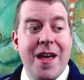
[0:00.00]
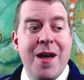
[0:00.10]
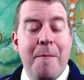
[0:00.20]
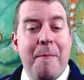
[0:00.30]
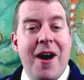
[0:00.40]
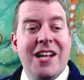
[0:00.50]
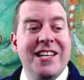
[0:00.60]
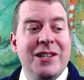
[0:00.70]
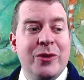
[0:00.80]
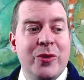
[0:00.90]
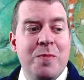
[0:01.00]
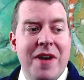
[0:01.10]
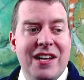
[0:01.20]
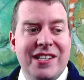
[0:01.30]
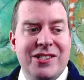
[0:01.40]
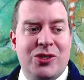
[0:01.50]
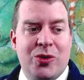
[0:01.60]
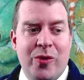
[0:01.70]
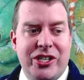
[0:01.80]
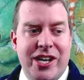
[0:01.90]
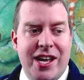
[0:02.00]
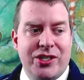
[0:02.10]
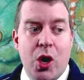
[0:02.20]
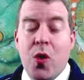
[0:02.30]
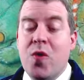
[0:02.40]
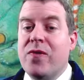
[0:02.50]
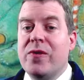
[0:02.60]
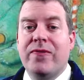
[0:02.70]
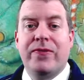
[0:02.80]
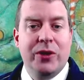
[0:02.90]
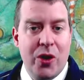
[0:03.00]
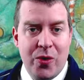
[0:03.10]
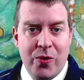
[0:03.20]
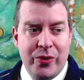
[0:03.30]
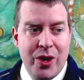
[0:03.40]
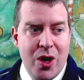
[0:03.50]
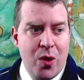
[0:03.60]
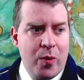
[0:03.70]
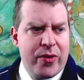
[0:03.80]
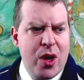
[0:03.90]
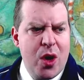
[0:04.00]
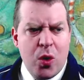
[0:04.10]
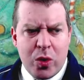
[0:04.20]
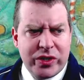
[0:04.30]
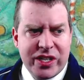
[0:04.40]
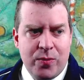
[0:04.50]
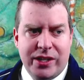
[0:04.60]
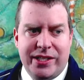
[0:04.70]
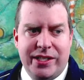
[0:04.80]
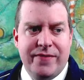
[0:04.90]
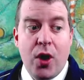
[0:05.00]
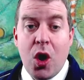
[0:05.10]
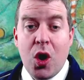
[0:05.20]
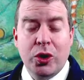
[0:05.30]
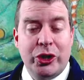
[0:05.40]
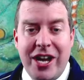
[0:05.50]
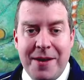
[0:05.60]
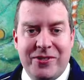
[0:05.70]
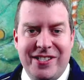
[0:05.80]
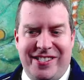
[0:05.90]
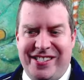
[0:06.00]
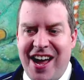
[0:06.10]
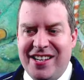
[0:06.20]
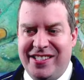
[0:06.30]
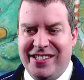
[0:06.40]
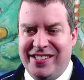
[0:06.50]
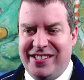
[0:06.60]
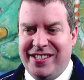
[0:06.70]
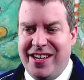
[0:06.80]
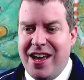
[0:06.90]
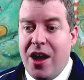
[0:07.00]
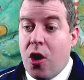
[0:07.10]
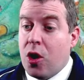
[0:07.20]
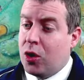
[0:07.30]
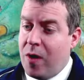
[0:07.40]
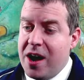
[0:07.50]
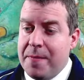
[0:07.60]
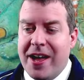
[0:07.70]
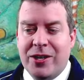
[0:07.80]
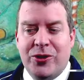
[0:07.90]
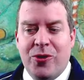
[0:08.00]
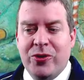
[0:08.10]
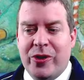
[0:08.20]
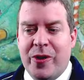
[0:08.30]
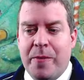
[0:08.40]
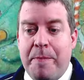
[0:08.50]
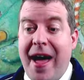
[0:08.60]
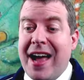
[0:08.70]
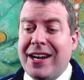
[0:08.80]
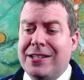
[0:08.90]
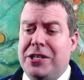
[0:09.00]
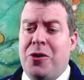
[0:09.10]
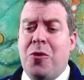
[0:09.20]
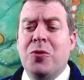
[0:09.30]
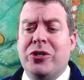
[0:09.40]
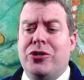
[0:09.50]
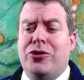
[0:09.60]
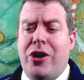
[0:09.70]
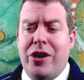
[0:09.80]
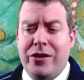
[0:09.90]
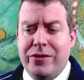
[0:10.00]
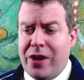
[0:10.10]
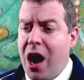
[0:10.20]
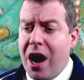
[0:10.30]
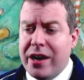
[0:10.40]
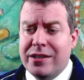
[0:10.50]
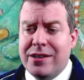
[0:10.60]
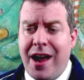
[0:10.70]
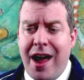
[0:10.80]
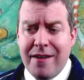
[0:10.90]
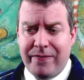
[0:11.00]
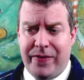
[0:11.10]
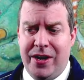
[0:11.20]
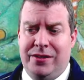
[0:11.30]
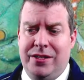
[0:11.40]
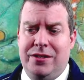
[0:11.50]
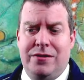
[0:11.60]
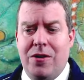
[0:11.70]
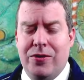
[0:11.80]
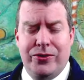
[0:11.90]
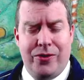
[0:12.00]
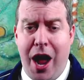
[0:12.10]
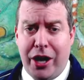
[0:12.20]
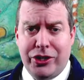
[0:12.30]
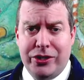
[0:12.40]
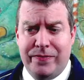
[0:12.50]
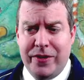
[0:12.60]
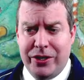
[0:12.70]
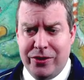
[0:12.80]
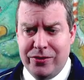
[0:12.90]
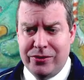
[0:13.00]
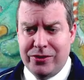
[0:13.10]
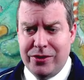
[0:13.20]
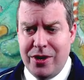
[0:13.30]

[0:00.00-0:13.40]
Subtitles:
Molly Lou Melon's toy chest overflowed with whoosy-whatsits of all shapes and sizes. Her grandma had told her, back in the olden days, I didn't have fancy dolls or action figures.